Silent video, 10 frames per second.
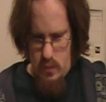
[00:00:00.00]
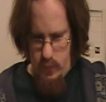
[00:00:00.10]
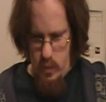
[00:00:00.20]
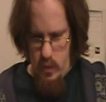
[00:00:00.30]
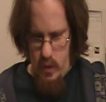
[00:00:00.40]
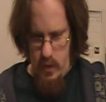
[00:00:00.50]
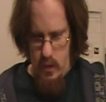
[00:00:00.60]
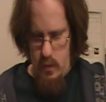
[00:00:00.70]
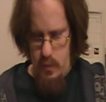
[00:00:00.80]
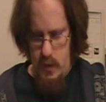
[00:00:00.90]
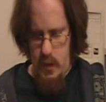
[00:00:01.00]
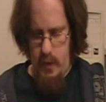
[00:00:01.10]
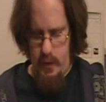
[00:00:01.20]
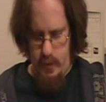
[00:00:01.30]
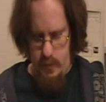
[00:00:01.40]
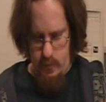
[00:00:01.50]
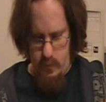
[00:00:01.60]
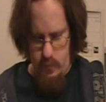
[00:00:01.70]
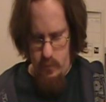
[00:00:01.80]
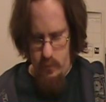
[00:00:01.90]
for nothing in particular.
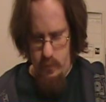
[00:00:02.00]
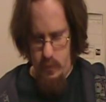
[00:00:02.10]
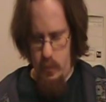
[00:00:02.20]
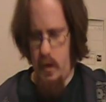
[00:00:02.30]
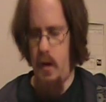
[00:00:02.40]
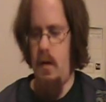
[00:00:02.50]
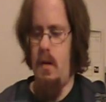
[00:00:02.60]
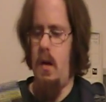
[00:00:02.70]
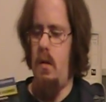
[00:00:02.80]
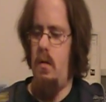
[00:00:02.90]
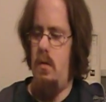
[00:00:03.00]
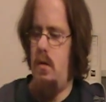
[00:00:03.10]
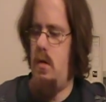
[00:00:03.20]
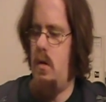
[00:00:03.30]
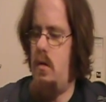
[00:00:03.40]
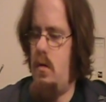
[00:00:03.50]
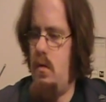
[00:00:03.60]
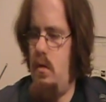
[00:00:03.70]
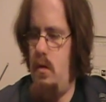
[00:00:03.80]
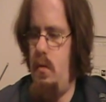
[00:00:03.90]
From what I can tell, it's just
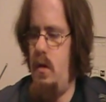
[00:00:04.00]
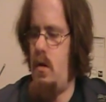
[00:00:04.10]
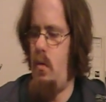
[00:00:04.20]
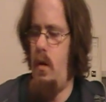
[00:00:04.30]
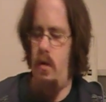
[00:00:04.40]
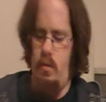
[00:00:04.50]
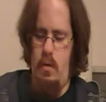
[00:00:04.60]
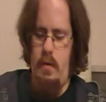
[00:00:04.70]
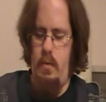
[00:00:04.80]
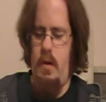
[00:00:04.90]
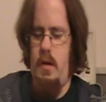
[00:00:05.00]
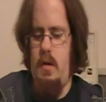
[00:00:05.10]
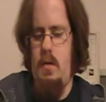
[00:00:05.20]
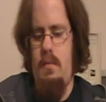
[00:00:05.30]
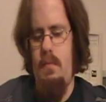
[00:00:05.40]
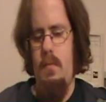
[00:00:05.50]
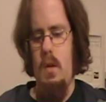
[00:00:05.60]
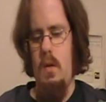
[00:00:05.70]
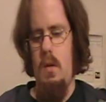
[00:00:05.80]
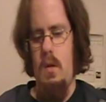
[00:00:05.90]
a basic run through of what it is.
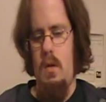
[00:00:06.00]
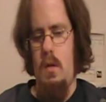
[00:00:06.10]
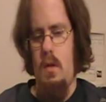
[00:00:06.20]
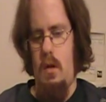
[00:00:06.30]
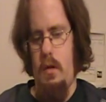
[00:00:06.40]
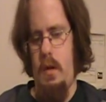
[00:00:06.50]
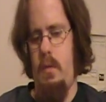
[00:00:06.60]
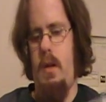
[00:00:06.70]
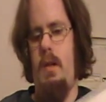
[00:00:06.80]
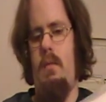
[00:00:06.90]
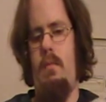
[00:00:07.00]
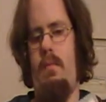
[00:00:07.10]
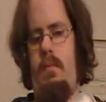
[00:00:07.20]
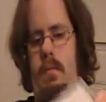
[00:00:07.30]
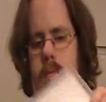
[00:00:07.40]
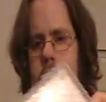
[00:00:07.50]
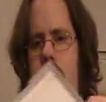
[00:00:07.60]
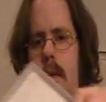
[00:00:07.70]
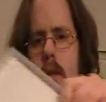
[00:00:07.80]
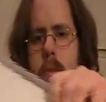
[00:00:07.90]
Alright, we got
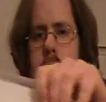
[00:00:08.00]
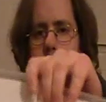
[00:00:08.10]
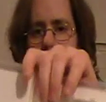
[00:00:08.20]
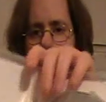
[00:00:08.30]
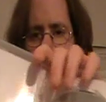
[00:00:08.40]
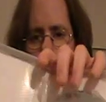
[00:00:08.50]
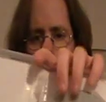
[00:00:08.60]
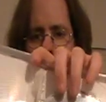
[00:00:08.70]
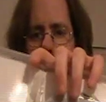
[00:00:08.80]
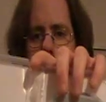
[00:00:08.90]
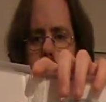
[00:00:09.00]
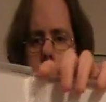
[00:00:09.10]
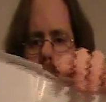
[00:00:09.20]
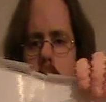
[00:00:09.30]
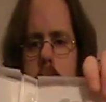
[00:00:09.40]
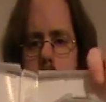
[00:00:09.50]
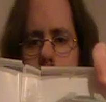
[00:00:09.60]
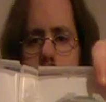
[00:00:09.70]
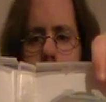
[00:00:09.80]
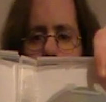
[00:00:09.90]
same as before,
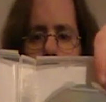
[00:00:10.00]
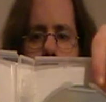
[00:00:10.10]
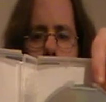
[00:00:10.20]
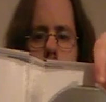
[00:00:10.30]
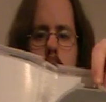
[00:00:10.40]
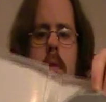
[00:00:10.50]
season 3.